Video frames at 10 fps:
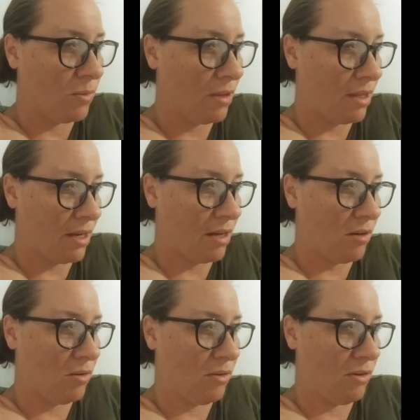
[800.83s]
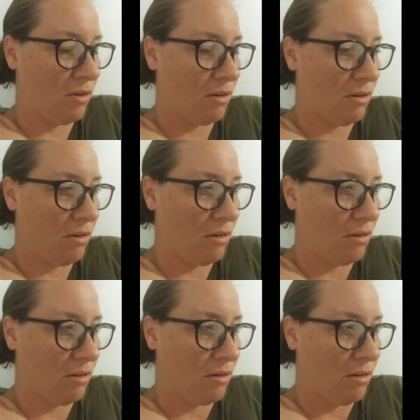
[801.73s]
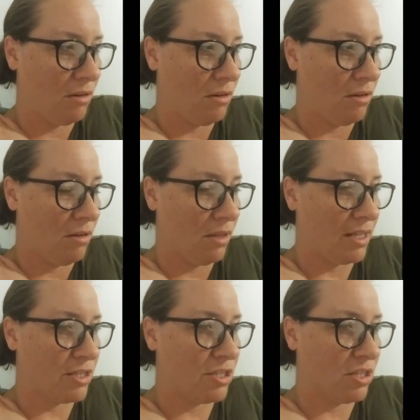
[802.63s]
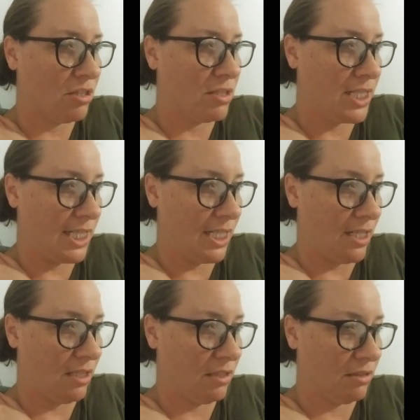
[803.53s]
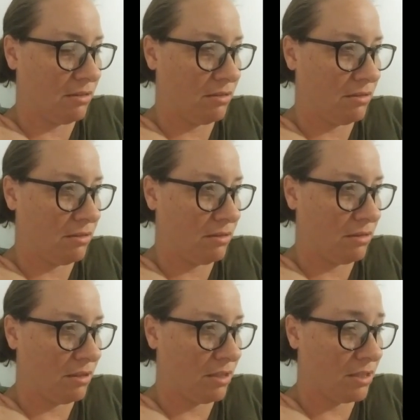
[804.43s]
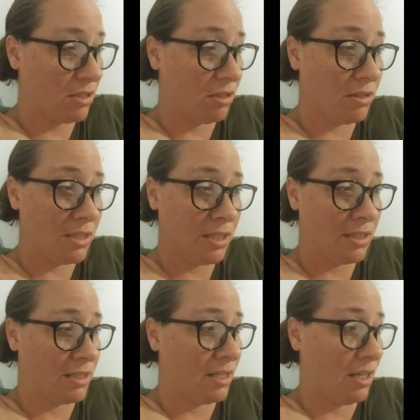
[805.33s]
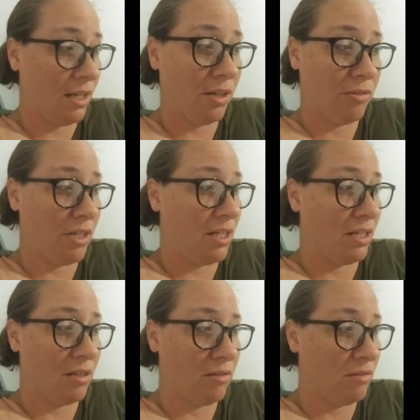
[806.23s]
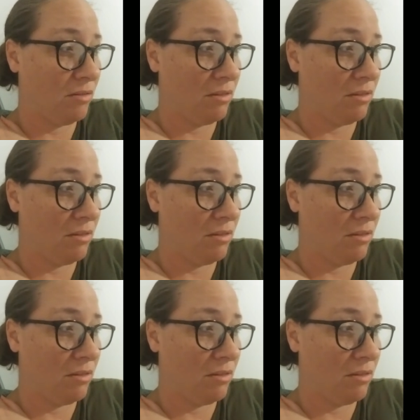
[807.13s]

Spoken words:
without that certainty. That certainty is not here right now.